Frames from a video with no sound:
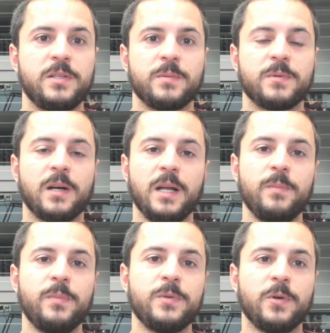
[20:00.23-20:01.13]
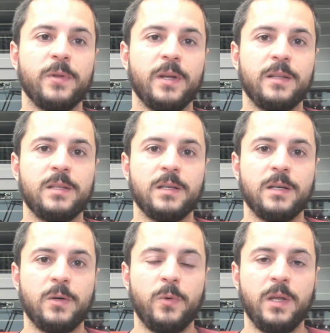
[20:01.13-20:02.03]
Please subscribe so
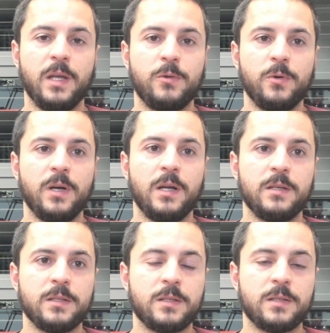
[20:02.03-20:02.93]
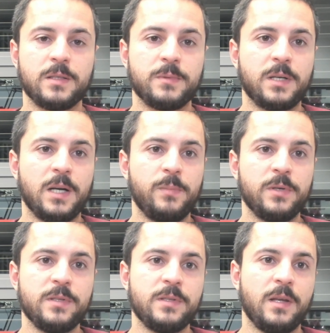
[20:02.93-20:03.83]
that we get to 100
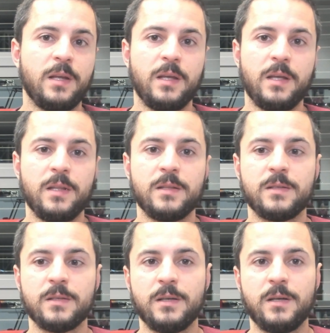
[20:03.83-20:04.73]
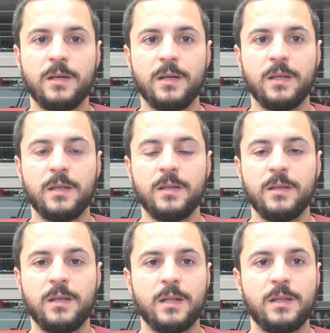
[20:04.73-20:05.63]
subscribers and
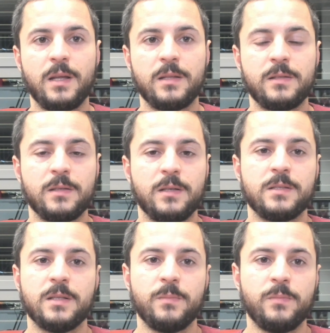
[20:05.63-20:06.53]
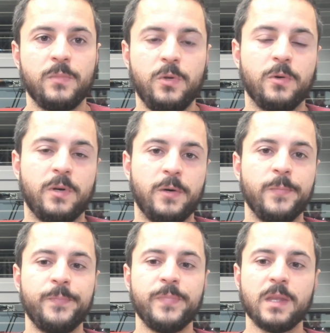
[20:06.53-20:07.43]
get that custom
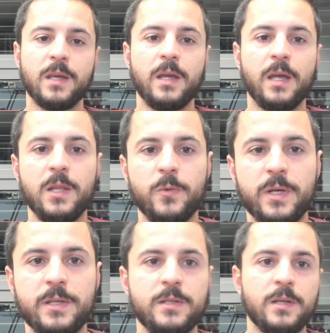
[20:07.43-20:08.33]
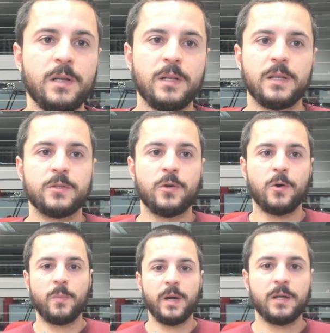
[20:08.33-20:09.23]
URL. Anyways, let's
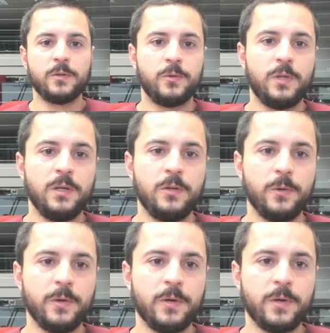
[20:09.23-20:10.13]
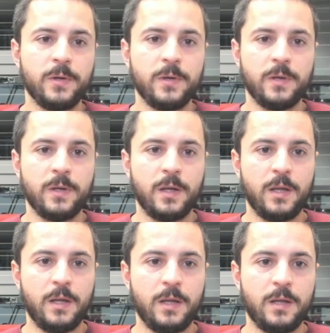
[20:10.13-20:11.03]
go back to TikTok
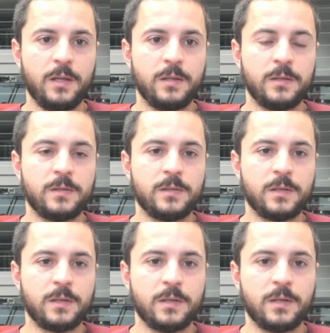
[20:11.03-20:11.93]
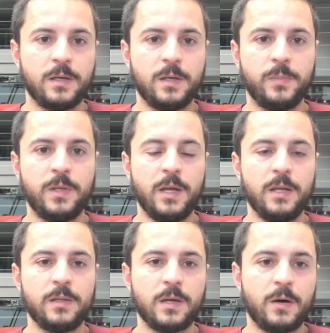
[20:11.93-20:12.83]
and
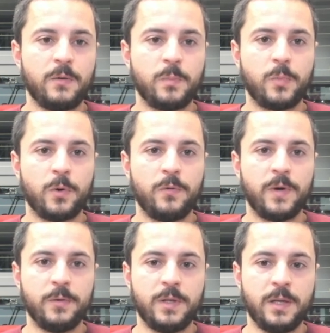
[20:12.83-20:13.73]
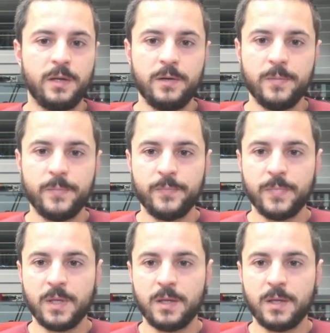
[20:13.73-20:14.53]
update our profile there